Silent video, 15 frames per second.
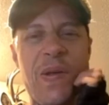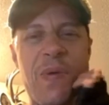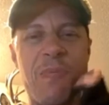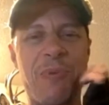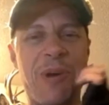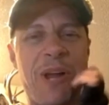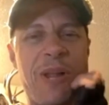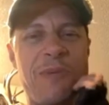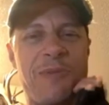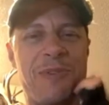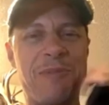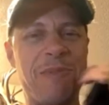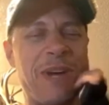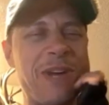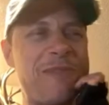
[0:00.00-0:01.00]
No problem.
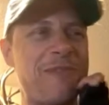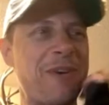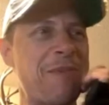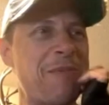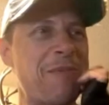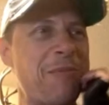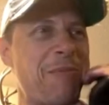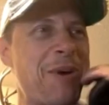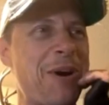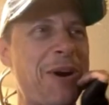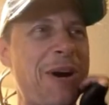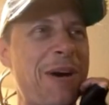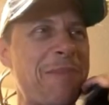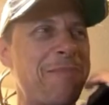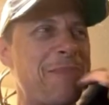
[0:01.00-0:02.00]
Somebody fumbled the
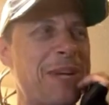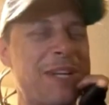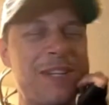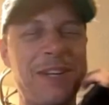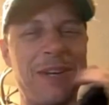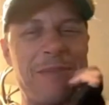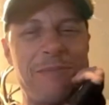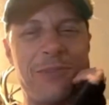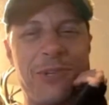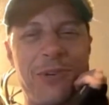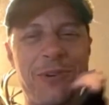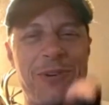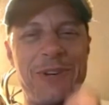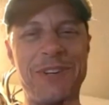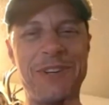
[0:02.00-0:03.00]
ball, I picked it up and
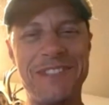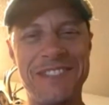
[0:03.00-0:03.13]
scored.